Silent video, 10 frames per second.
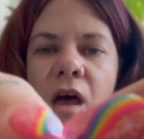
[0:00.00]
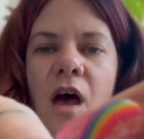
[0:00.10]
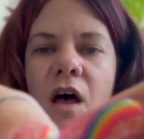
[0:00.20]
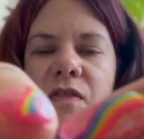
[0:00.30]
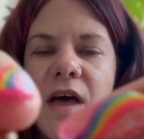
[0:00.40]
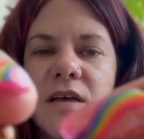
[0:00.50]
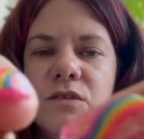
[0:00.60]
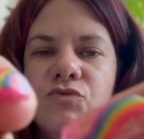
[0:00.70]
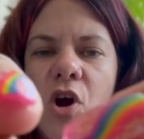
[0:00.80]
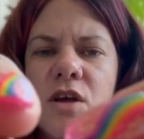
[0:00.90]
And
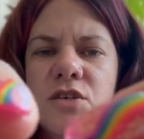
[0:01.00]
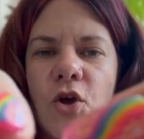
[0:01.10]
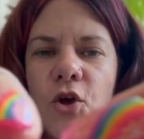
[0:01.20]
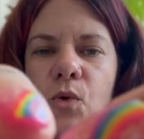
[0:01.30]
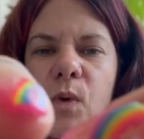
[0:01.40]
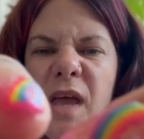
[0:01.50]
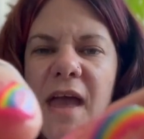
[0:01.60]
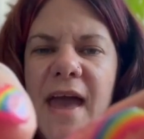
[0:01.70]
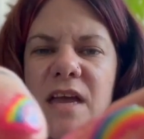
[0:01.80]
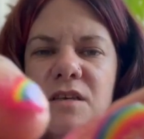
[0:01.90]
there's Ross, who we
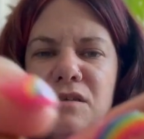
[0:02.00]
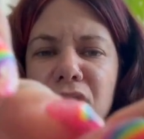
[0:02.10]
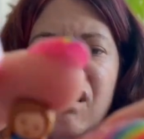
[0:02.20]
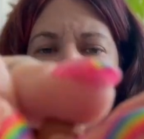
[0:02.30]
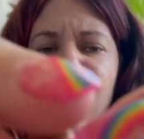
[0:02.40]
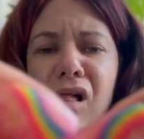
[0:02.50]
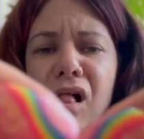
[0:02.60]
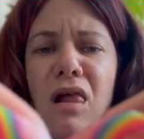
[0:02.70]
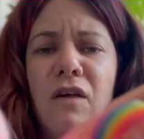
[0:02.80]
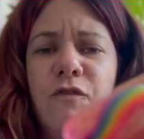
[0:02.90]
hate.
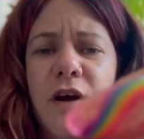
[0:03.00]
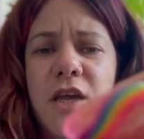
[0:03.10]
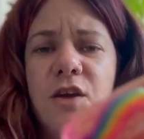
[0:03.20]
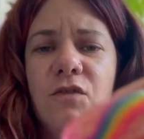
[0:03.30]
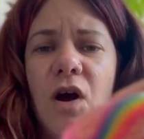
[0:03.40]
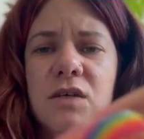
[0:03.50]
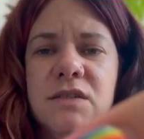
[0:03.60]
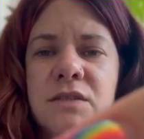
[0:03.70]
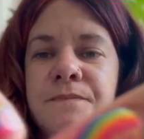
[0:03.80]
Fuck you, Ross.